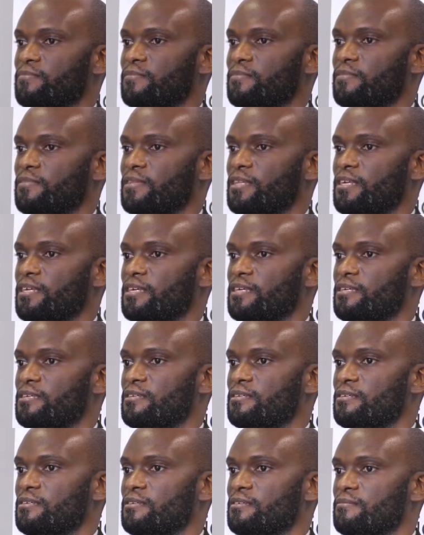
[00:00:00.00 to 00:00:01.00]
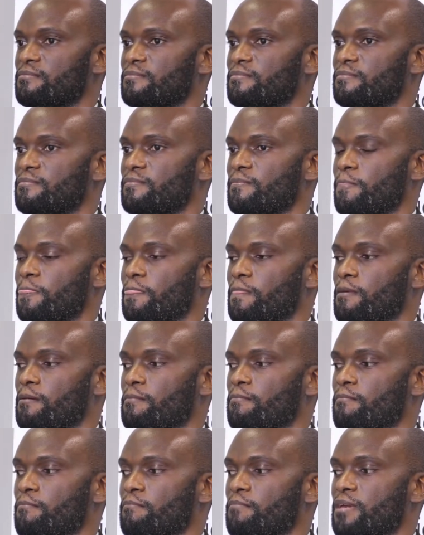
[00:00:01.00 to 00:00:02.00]
the
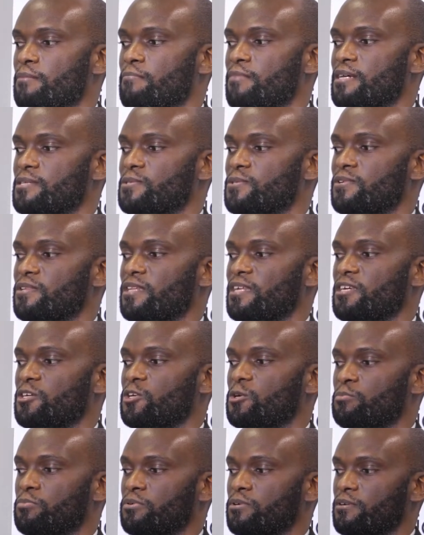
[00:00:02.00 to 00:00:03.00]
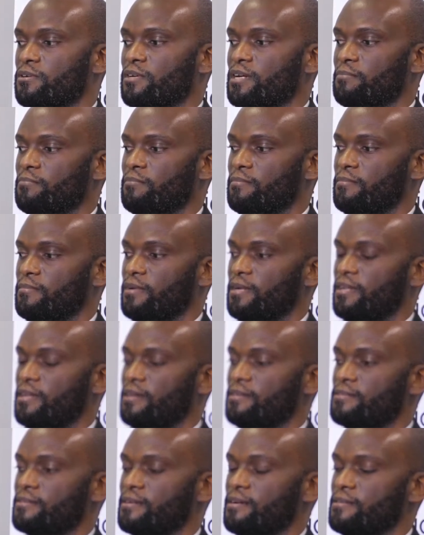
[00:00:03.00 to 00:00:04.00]
members of the AEO program and
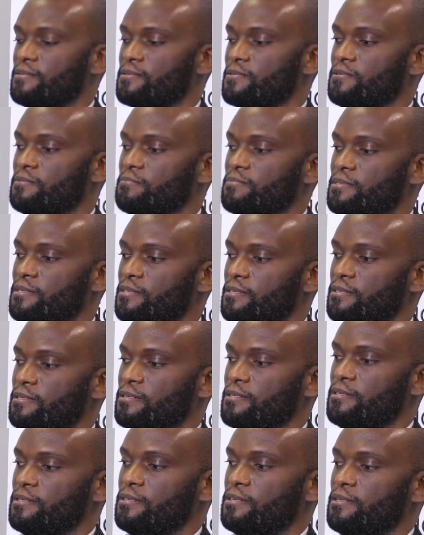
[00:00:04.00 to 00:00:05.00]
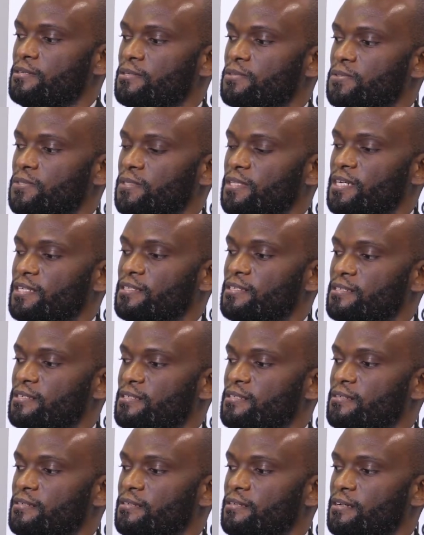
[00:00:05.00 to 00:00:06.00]
as customs, so
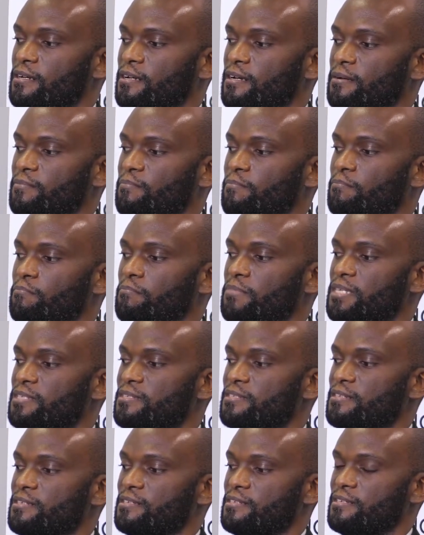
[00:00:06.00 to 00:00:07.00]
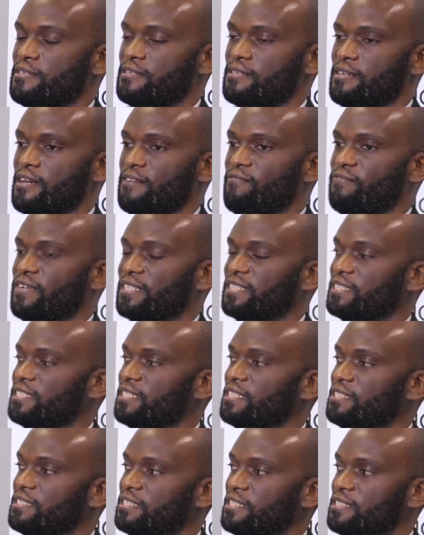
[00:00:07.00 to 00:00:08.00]
that businesses are
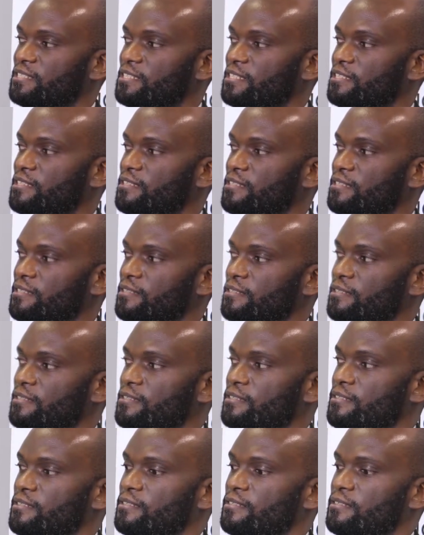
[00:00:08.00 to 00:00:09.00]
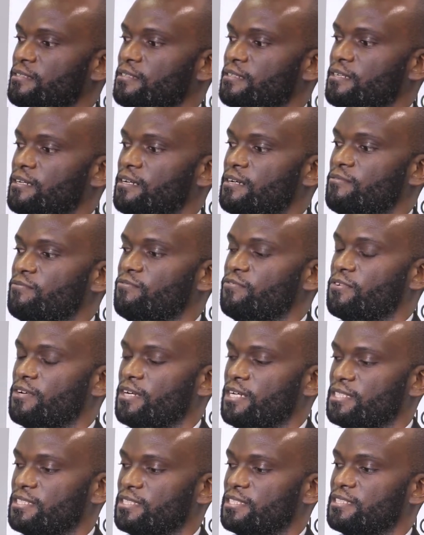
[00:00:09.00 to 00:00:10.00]
facilitated. For
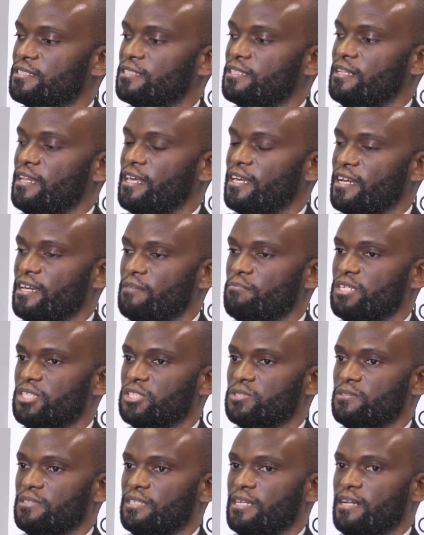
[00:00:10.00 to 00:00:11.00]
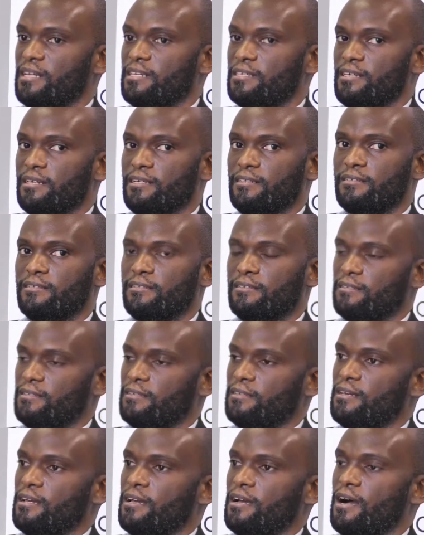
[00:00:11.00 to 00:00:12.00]
us, like I mentioned earlier,
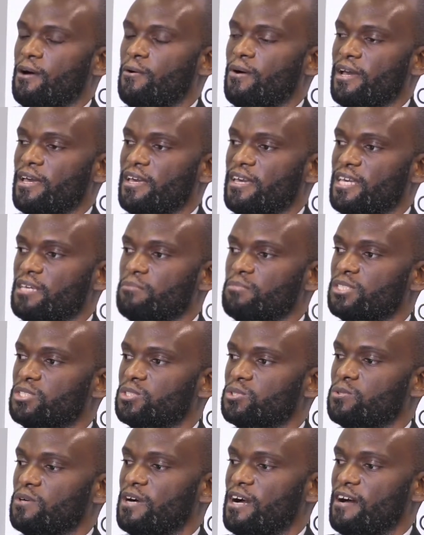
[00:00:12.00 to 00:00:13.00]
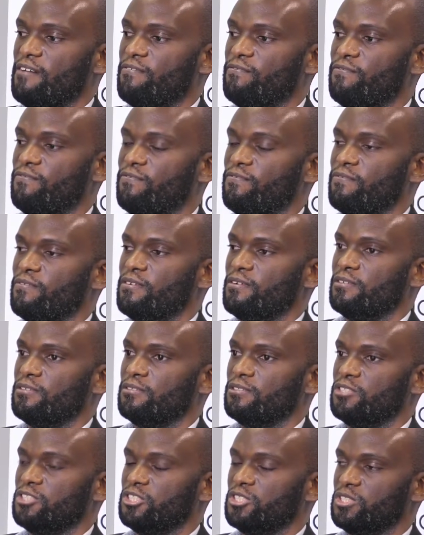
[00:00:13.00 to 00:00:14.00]
our aim is to have
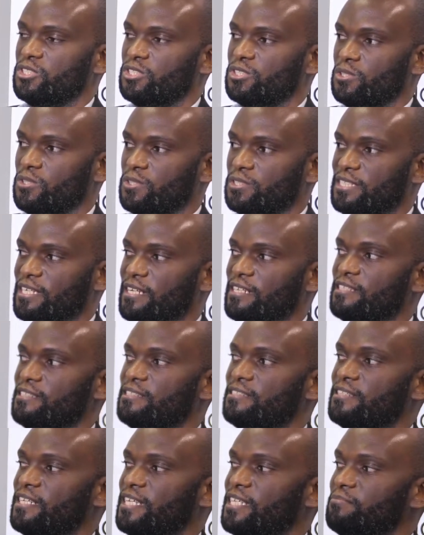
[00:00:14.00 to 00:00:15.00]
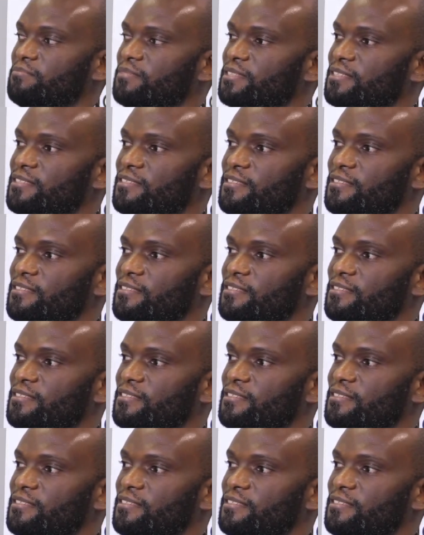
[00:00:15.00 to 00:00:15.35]
shorter lead times.